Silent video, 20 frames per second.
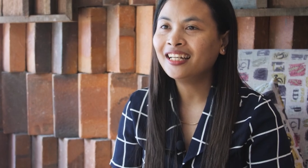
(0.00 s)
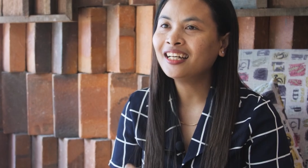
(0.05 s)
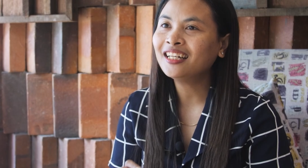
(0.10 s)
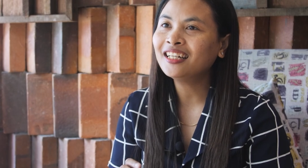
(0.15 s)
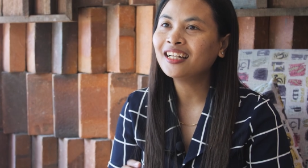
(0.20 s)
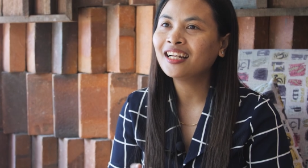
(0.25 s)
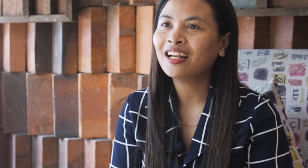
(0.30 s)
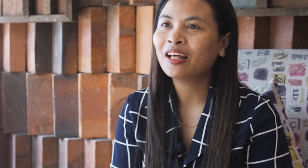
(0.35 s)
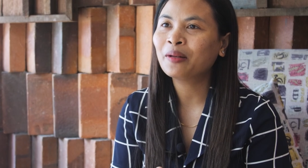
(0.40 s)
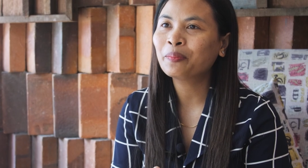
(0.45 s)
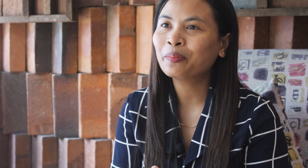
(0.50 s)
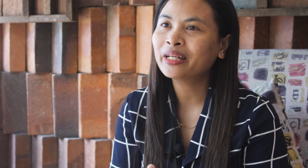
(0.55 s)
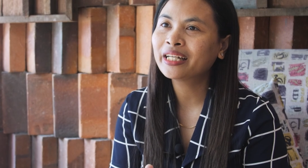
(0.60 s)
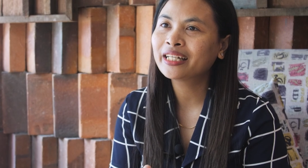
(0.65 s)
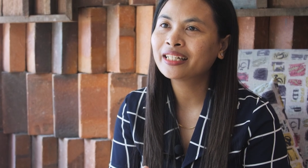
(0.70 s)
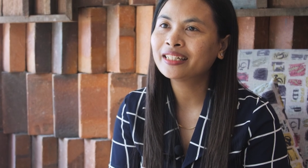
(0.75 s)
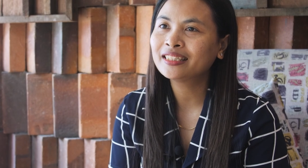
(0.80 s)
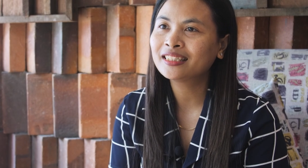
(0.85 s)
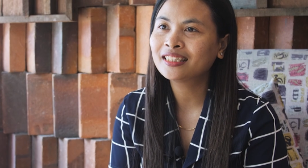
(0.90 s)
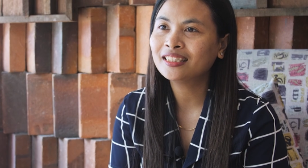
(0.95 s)
learn a lot
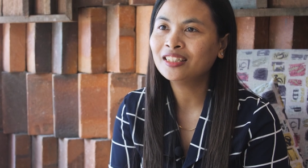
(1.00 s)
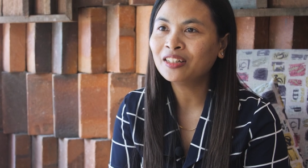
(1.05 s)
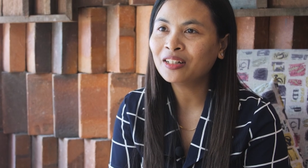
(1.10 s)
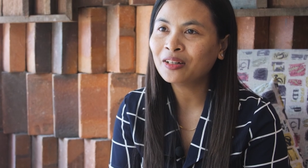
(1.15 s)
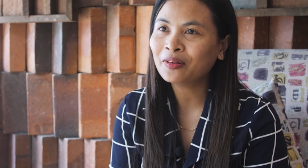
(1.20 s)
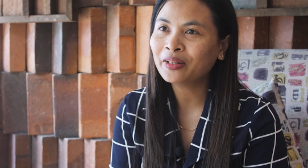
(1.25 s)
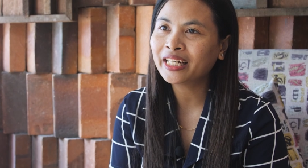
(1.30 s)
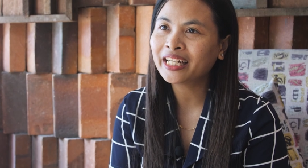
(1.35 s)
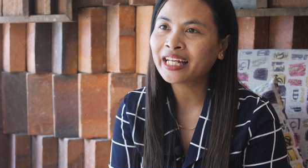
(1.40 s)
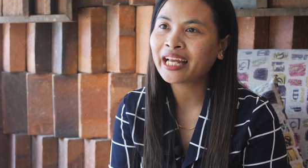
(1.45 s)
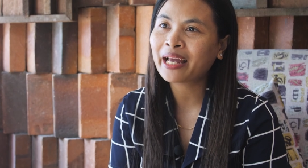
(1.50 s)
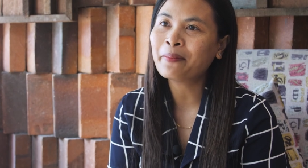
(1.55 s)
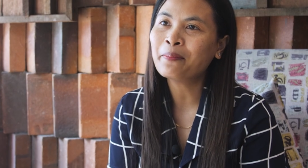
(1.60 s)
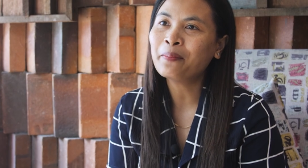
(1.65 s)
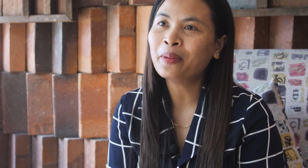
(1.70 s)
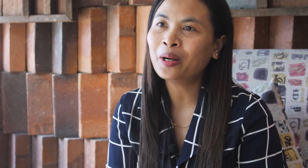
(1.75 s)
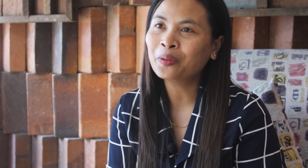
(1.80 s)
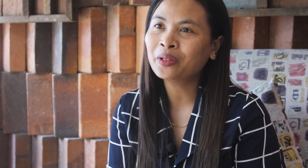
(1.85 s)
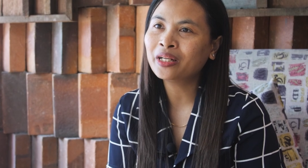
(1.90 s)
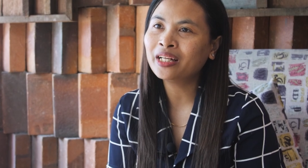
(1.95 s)
because, you know, in
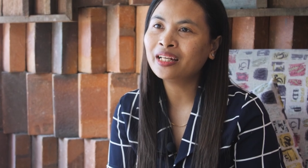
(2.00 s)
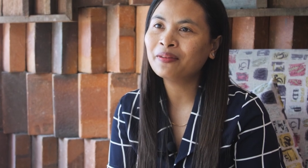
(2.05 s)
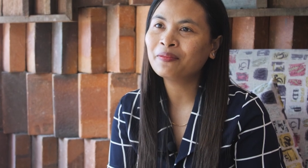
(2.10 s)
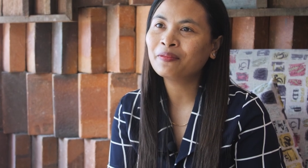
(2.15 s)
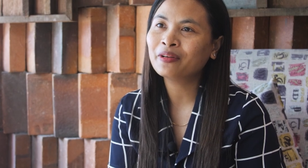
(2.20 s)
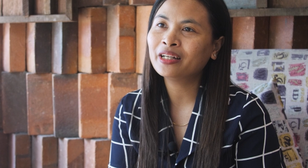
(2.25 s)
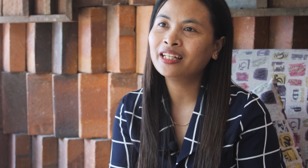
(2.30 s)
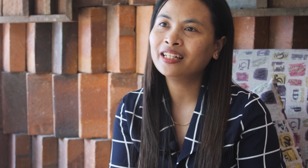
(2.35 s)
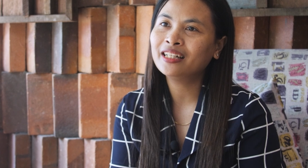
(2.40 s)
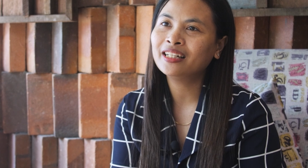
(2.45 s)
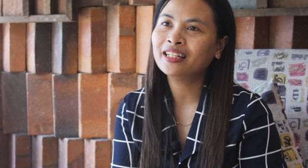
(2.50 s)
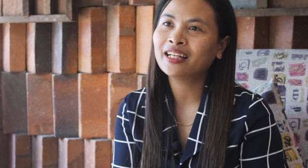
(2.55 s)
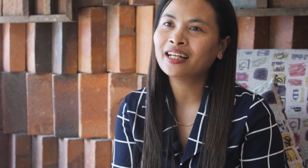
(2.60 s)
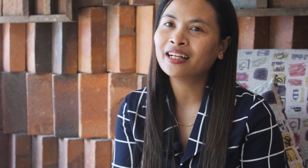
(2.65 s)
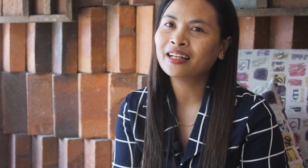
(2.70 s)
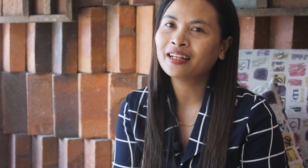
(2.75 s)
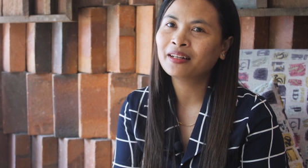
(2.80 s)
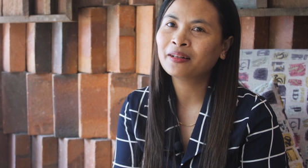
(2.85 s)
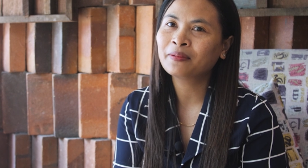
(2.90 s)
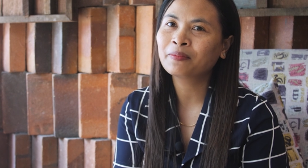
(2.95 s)
Cambodia, when
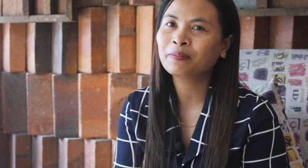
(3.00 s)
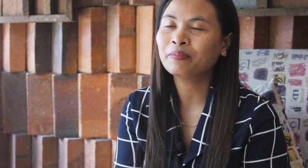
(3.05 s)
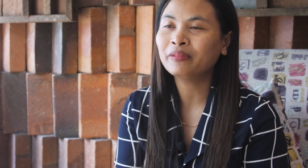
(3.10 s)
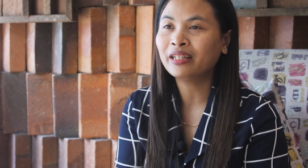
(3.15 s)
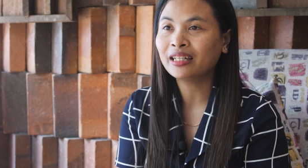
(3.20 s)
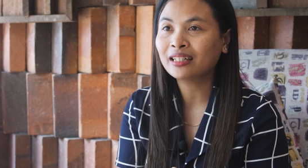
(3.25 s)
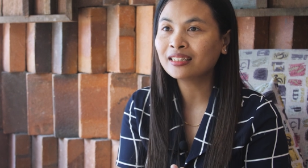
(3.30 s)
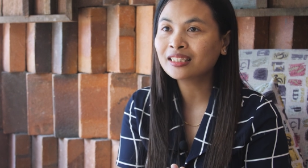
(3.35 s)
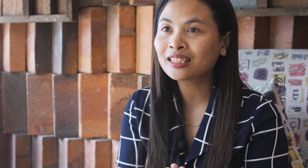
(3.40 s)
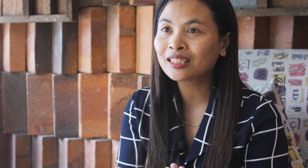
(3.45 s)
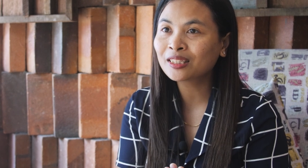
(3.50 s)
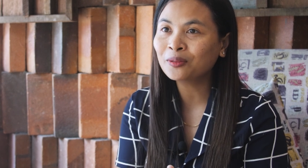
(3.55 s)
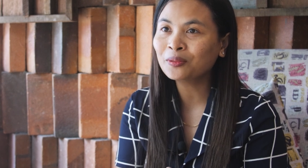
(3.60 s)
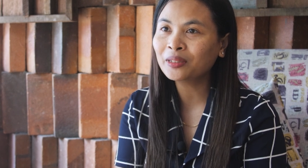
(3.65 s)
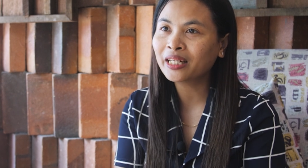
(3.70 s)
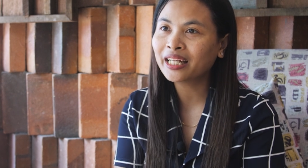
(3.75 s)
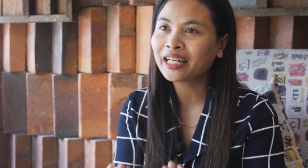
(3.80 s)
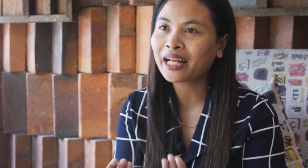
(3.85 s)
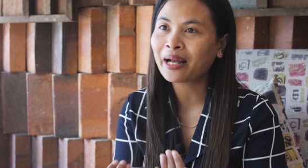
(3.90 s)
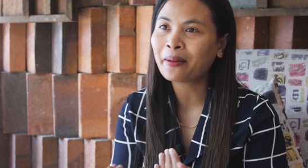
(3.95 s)
the
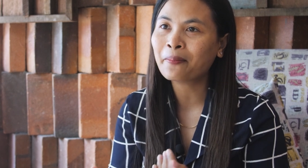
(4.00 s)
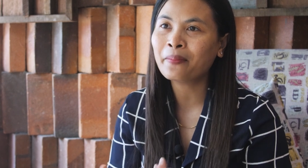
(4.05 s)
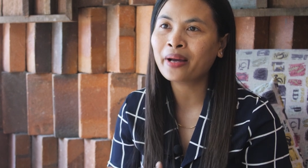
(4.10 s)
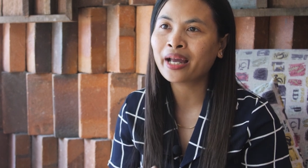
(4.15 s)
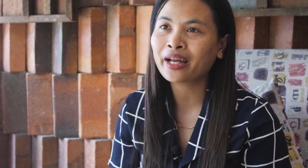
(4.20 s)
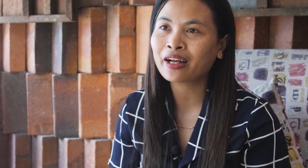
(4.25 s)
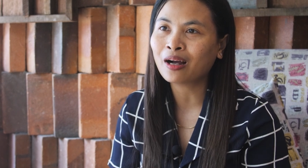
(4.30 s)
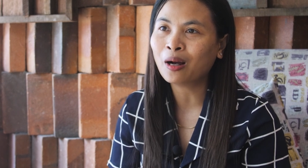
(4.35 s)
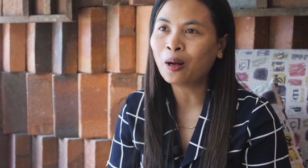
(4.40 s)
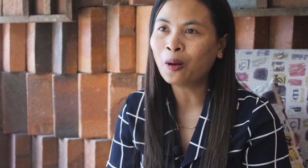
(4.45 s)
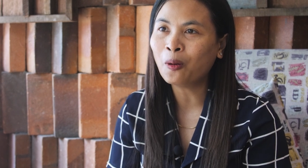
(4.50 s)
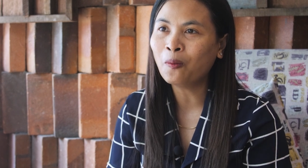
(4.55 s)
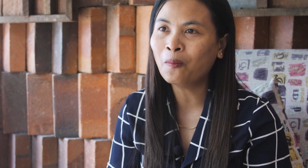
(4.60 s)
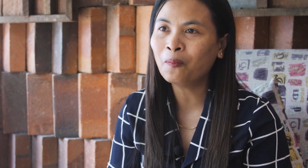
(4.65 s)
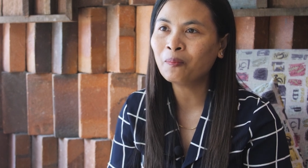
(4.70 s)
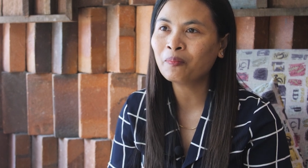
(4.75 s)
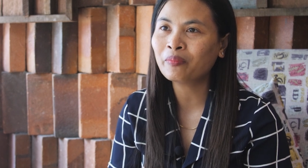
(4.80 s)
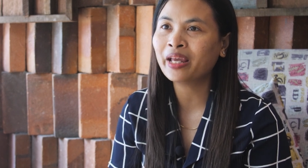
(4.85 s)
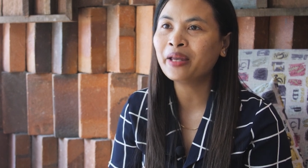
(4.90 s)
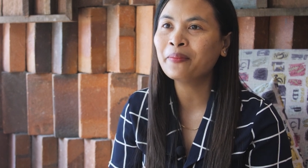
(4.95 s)
student come back
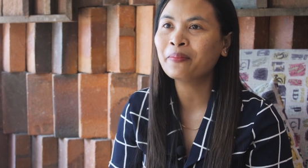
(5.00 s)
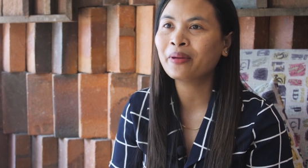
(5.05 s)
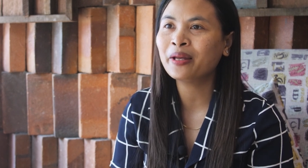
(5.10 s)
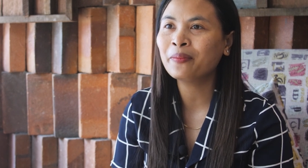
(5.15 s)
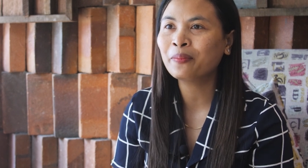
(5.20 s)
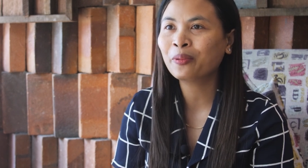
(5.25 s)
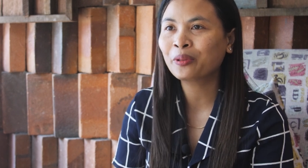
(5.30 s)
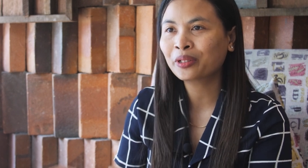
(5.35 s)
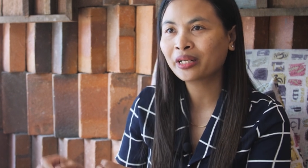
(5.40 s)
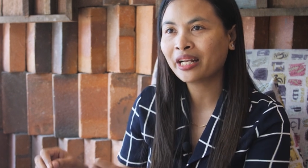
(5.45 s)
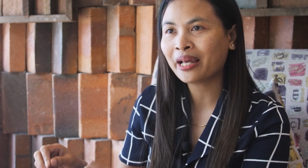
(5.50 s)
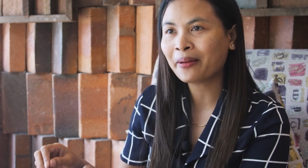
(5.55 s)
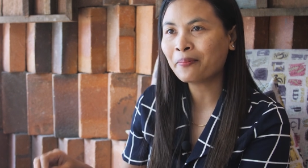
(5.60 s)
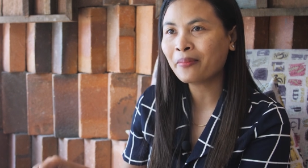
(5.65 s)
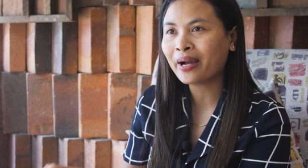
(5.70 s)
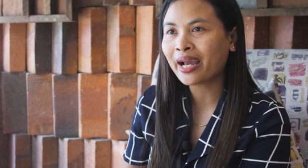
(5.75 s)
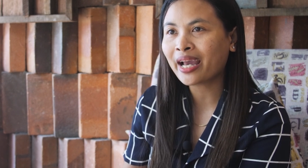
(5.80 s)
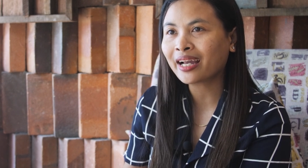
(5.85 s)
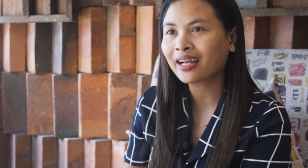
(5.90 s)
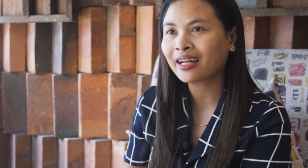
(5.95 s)
home, they might put their
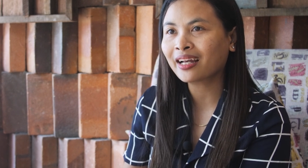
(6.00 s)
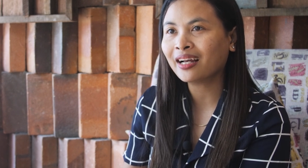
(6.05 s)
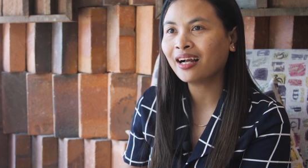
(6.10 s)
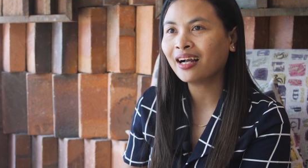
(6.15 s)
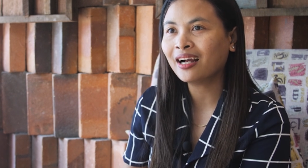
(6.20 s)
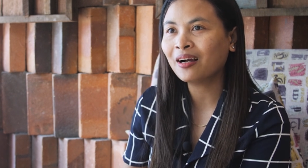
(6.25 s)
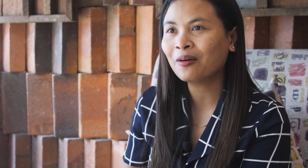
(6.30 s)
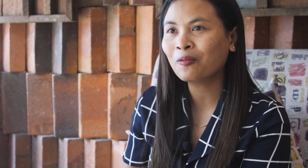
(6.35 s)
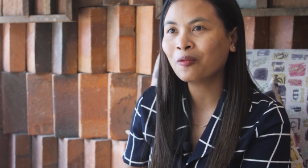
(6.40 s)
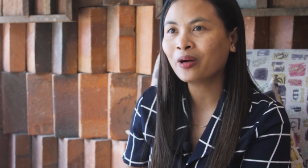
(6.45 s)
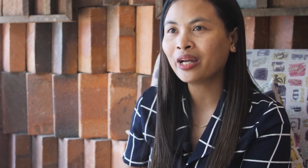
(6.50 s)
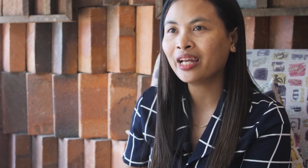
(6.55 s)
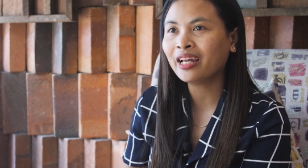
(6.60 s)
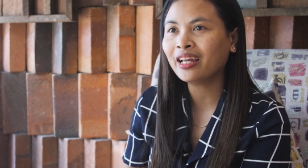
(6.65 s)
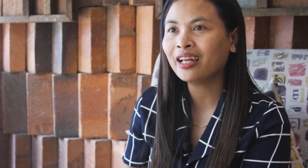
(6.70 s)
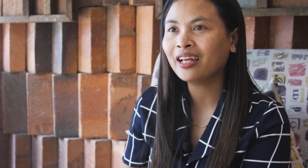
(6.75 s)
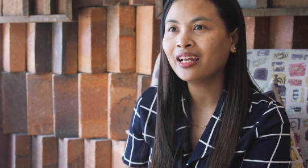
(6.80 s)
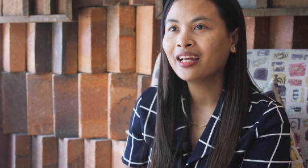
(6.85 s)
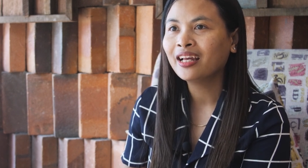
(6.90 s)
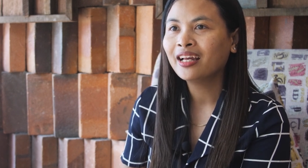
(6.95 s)
bag
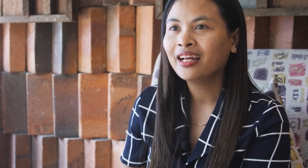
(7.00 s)
away